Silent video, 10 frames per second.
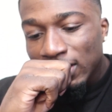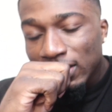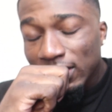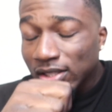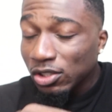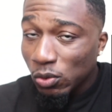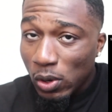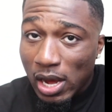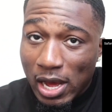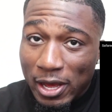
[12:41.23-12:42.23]
This is
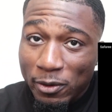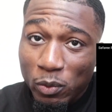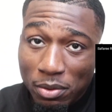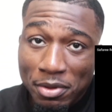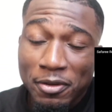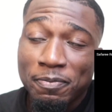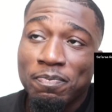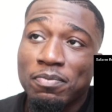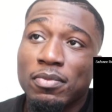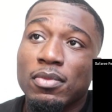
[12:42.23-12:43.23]
why women
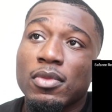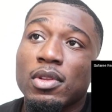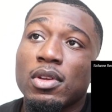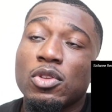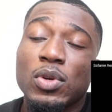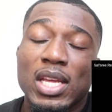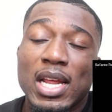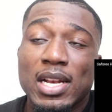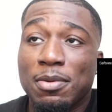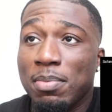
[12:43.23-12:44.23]
you
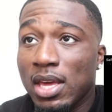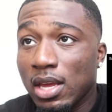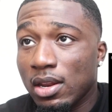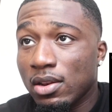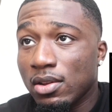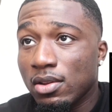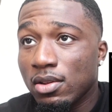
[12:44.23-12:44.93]
cannot depend.